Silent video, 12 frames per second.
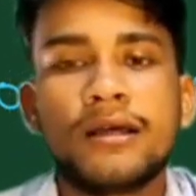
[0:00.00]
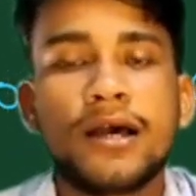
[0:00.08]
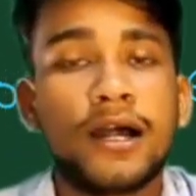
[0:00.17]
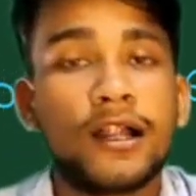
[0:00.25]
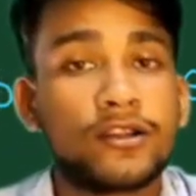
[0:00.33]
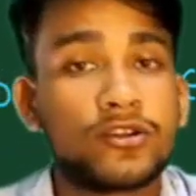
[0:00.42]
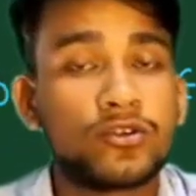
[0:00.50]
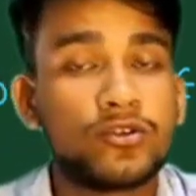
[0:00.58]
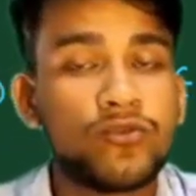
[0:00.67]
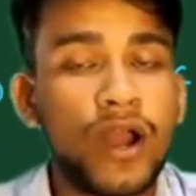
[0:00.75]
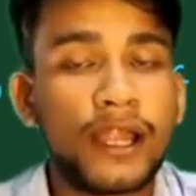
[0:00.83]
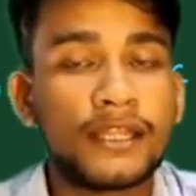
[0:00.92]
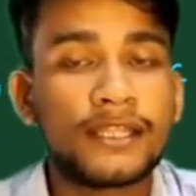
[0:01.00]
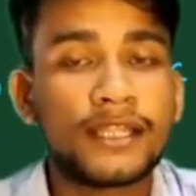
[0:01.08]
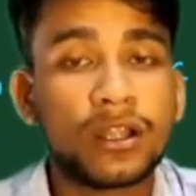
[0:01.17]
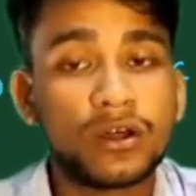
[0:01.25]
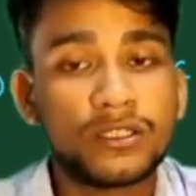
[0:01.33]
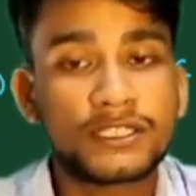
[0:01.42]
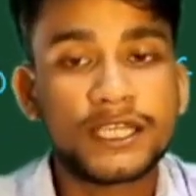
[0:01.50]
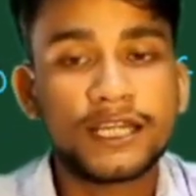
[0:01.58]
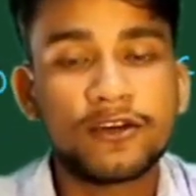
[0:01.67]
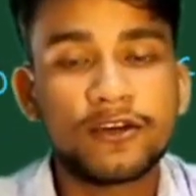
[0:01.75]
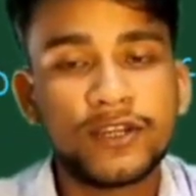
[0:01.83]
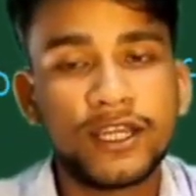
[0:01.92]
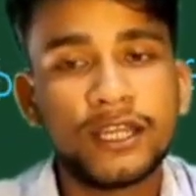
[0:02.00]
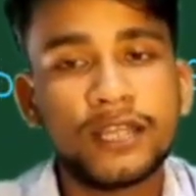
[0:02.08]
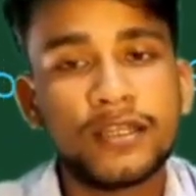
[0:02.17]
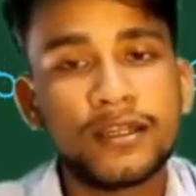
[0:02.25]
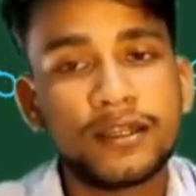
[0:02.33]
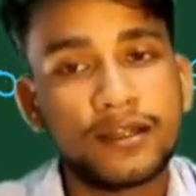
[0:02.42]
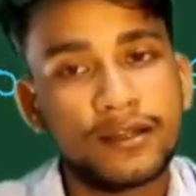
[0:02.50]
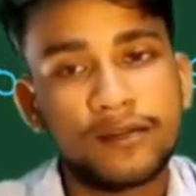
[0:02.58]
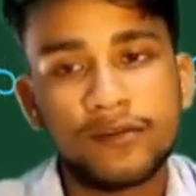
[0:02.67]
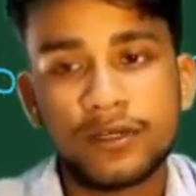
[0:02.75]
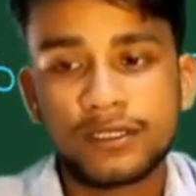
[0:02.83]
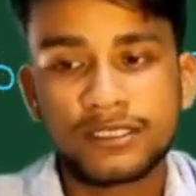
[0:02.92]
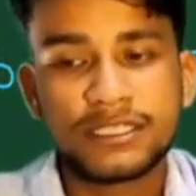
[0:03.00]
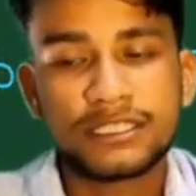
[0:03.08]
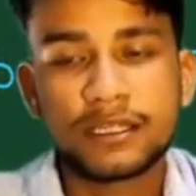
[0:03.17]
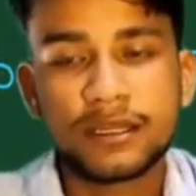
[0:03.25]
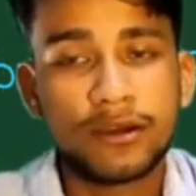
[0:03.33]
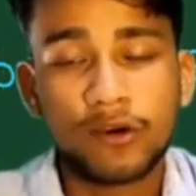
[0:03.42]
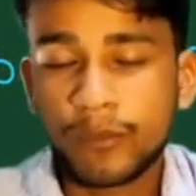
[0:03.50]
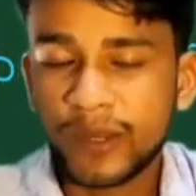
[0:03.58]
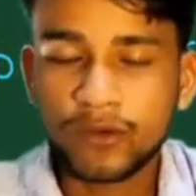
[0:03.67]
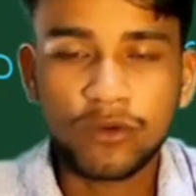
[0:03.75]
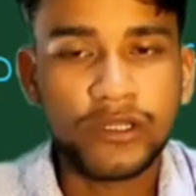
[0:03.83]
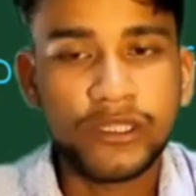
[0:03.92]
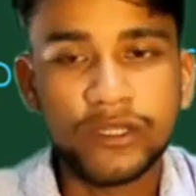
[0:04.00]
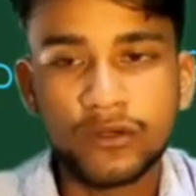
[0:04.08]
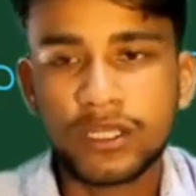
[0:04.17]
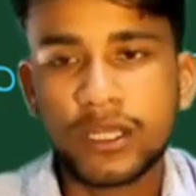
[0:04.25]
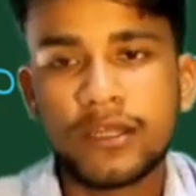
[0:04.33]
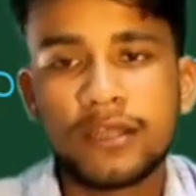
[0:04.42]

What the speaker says: to find the Wronskian of a system of an ODE. Okay.